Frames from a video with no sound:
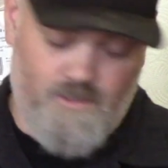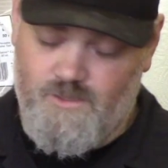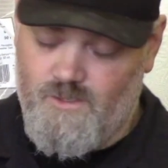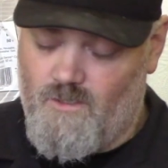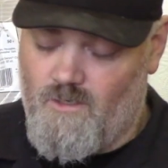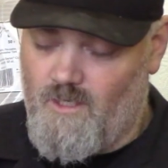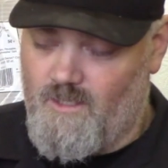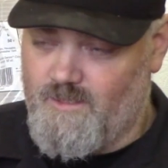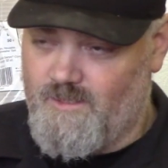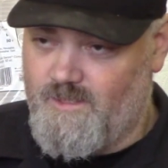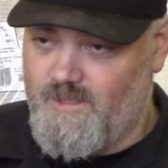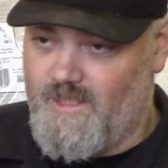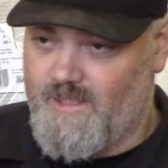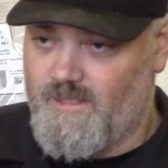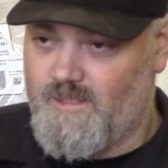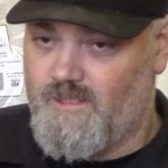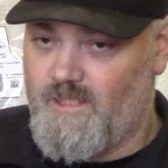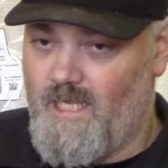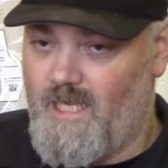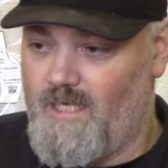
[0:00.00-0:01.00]
are on a
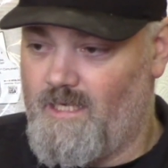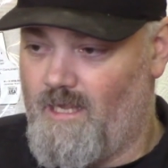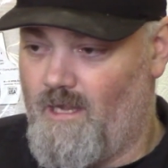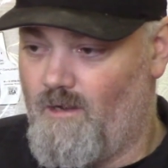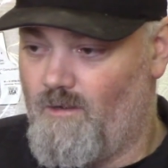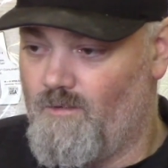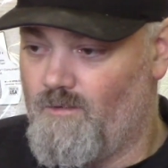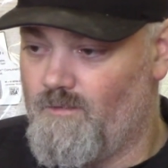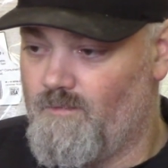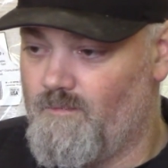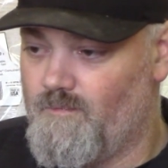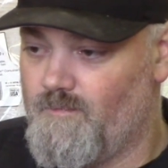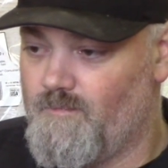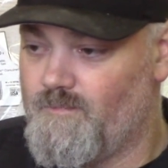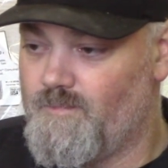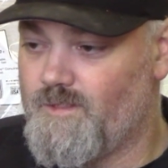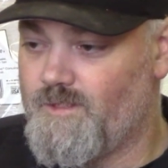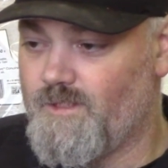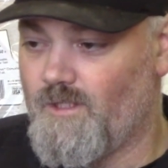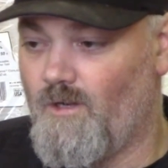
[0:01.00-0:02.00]
6-day now.
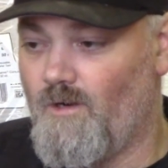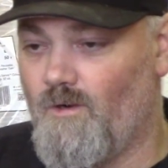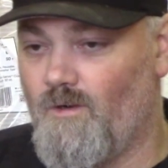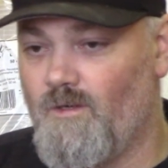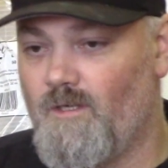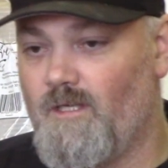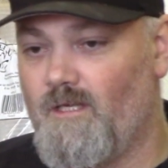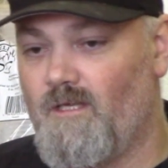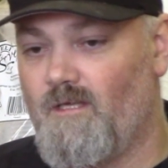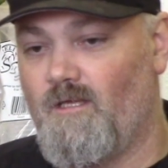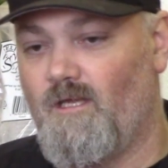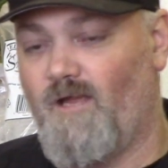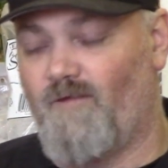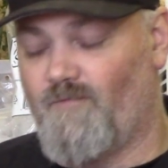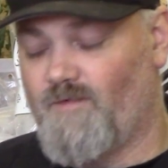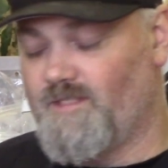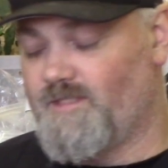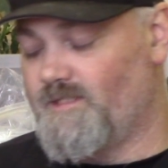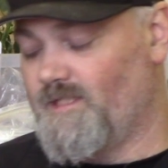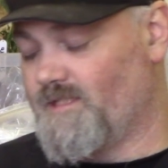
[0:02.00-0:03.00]
So
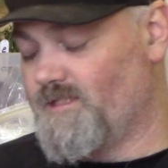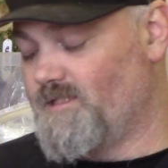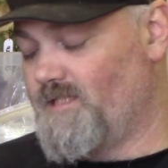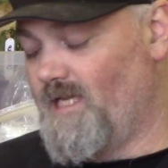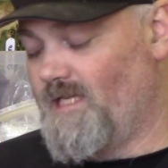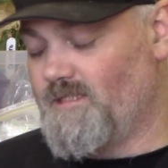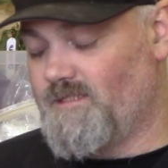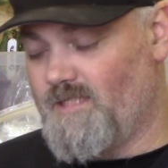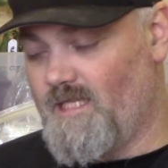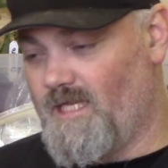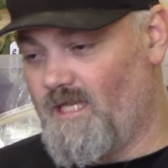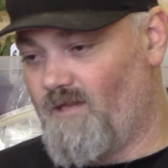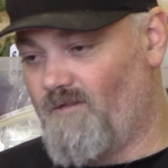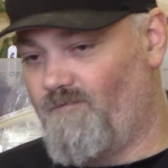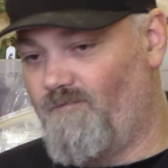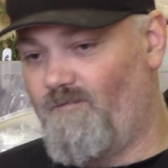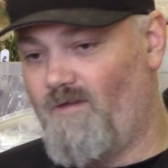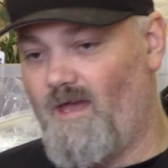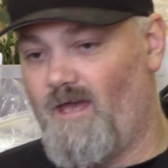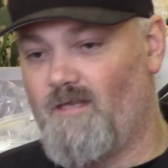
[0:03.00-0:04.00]
every 6 days they
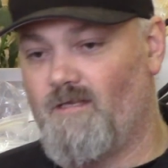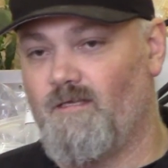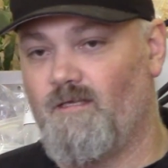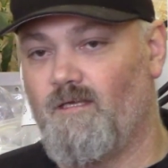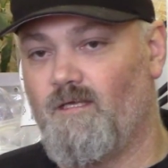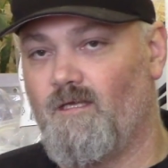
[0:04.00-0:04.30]
get fed.